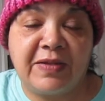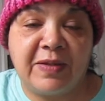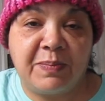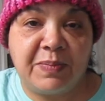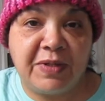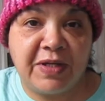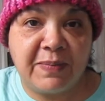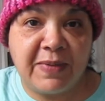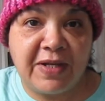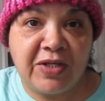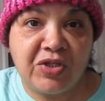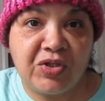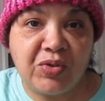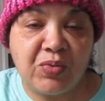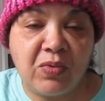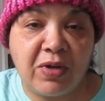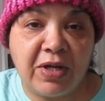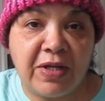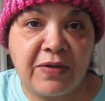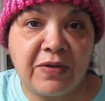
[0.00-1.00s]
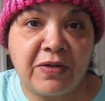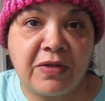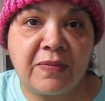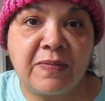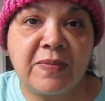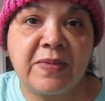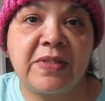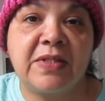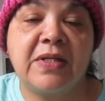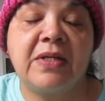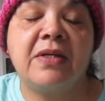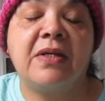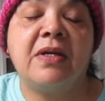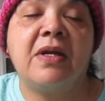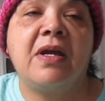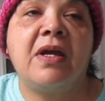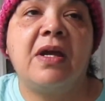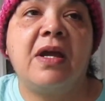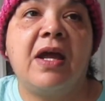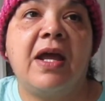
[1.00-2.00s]
pick my two items,
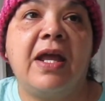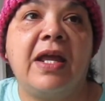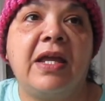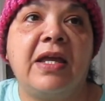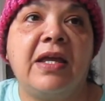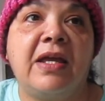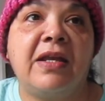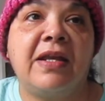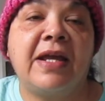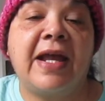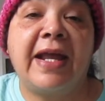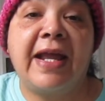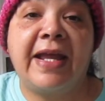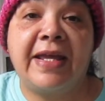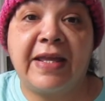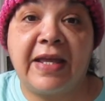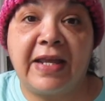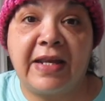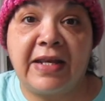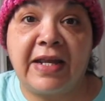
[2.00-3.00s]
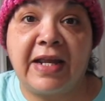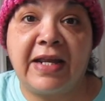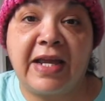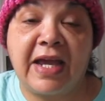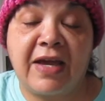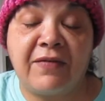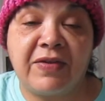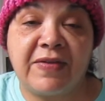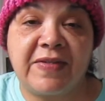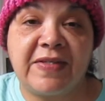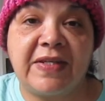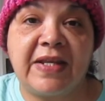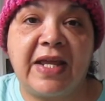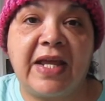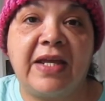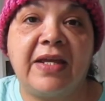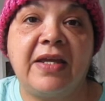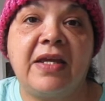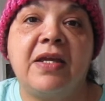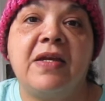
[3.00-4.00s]
and I have it
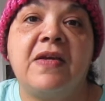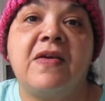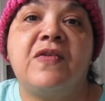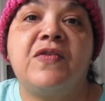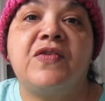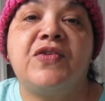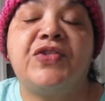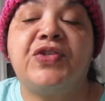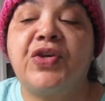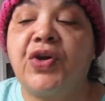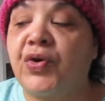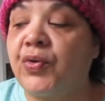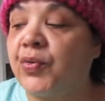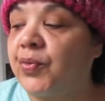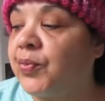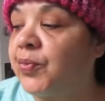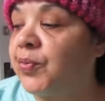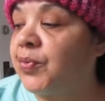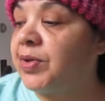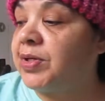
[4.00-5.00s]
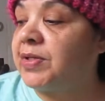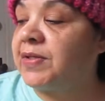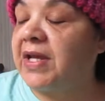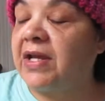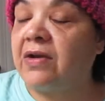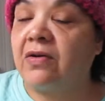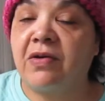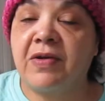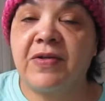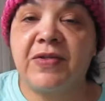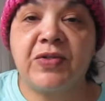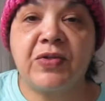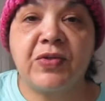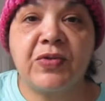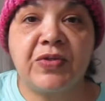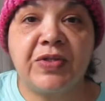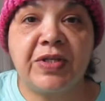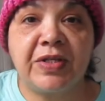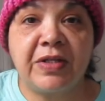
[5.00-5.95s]
today. So they also